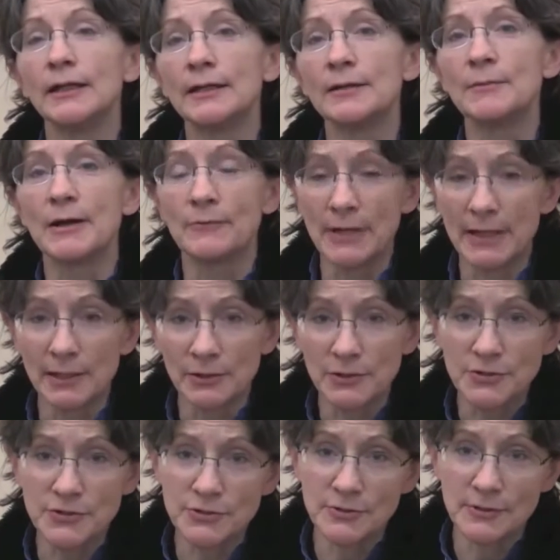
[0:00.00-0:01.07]
to get in my
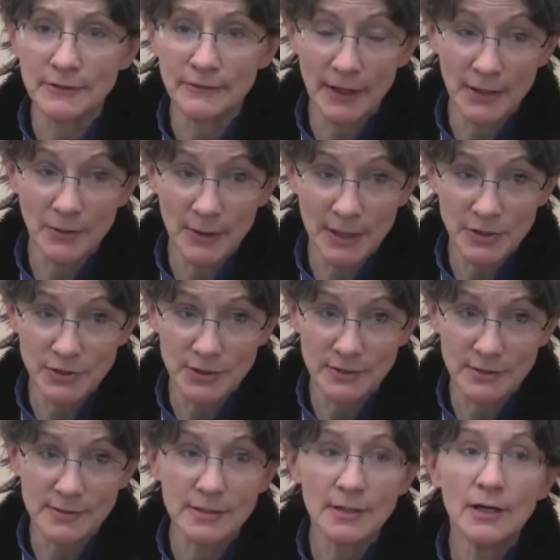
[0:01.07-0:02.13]
regular student
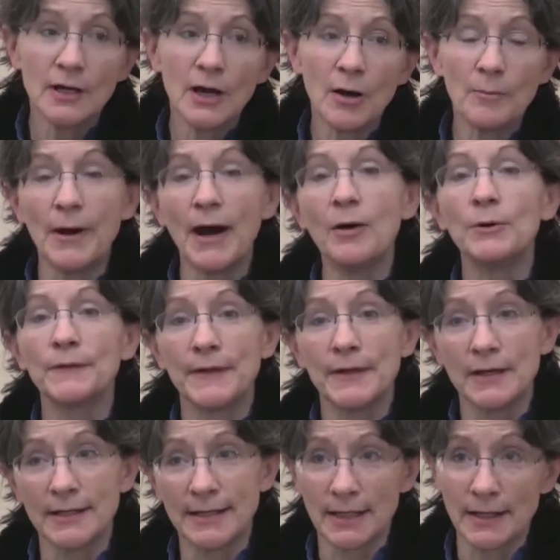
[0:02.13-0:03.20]
evaluations about what they
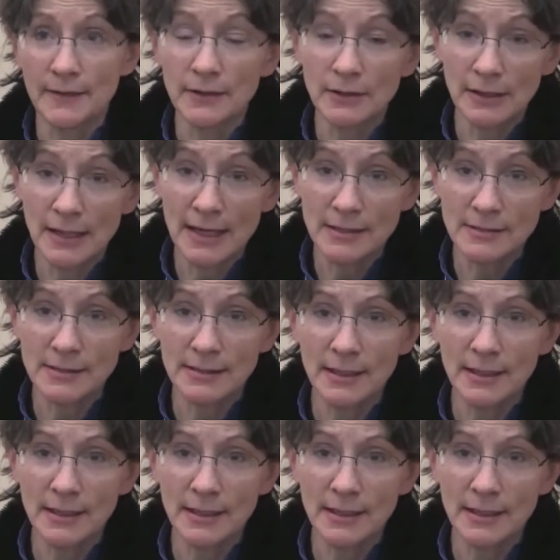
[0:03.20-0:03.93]
got out of the class.